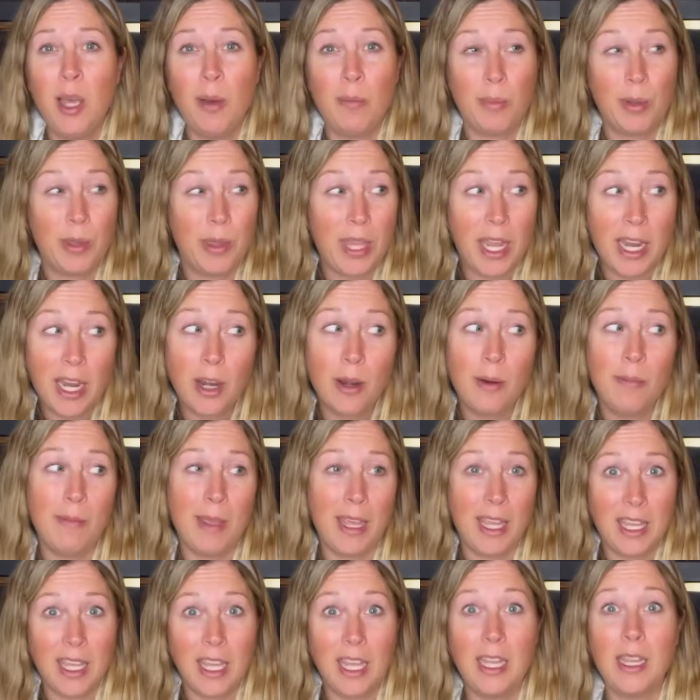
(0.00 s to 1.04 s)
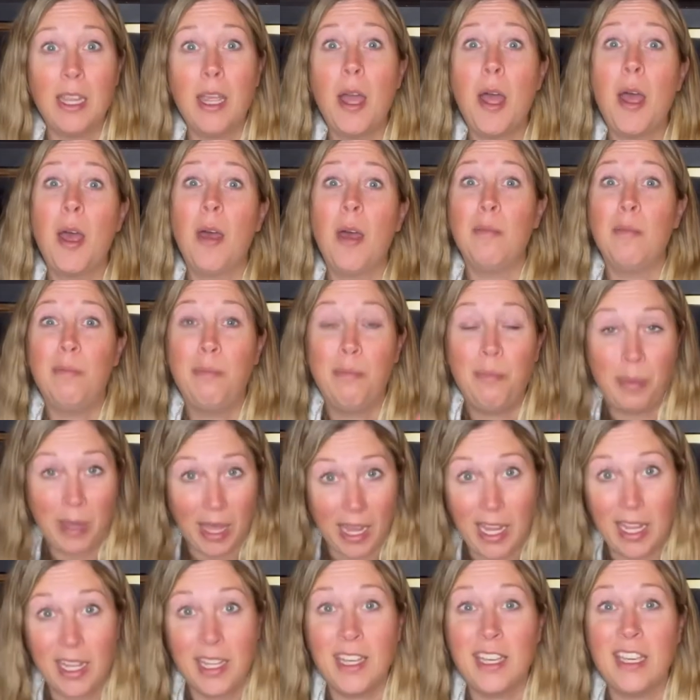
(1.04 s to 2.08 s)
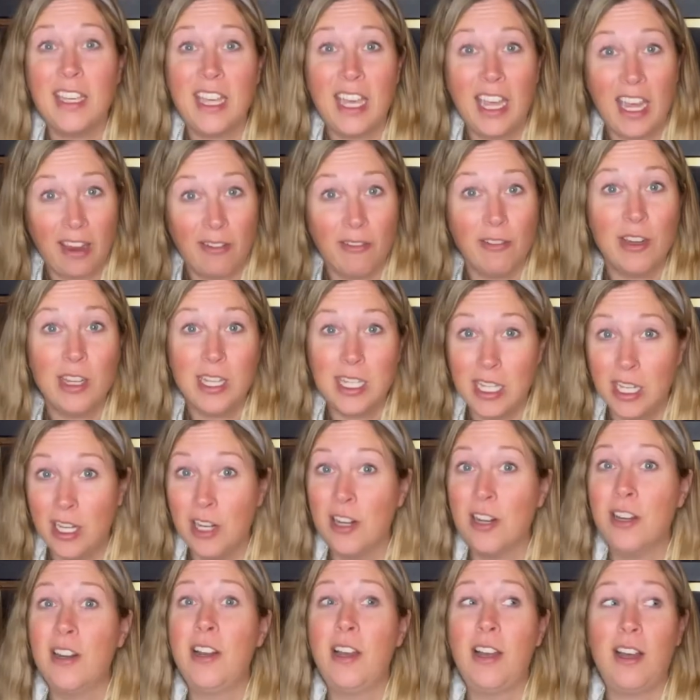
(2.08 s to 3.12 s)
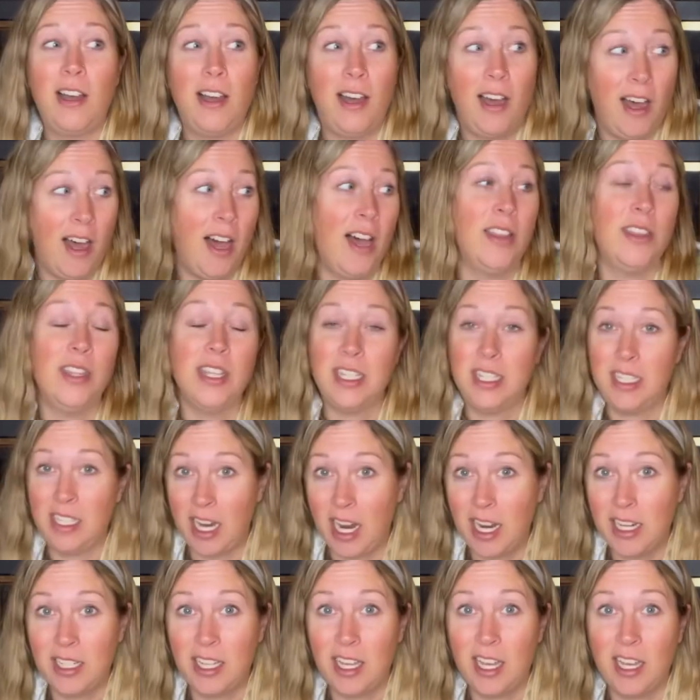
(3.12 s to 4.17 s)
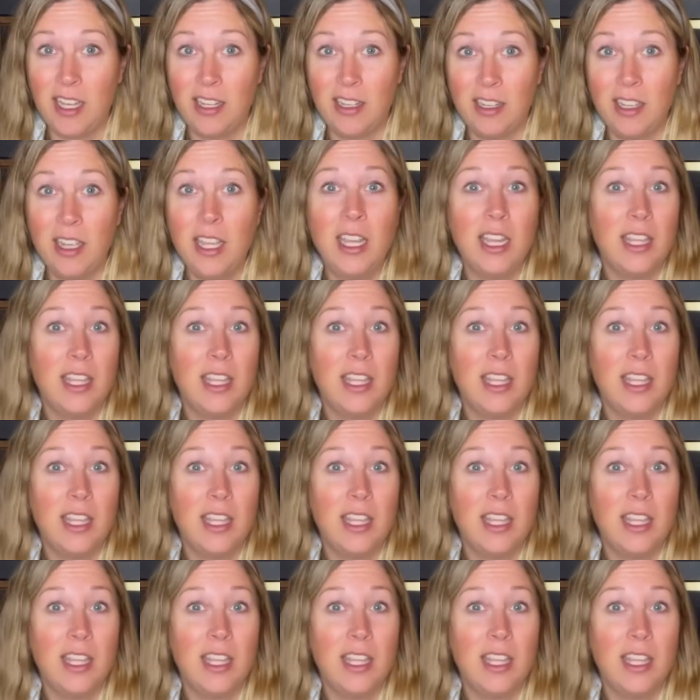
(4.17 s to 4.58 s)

but they are making bank every year on this side gig.